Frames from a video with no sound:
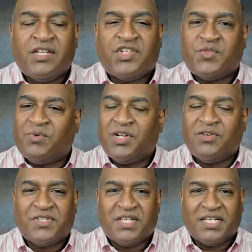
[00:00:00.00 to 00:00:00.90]
Just one of
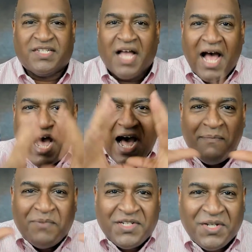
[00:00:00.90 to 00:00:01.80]
those things.
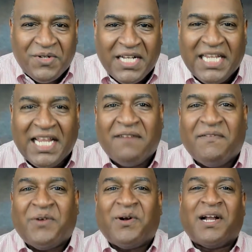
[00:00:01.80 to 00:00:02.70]
Opportunity
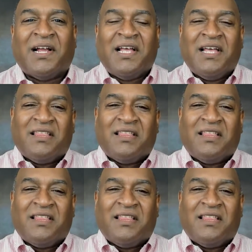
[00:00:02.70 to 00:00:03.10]
everywhere.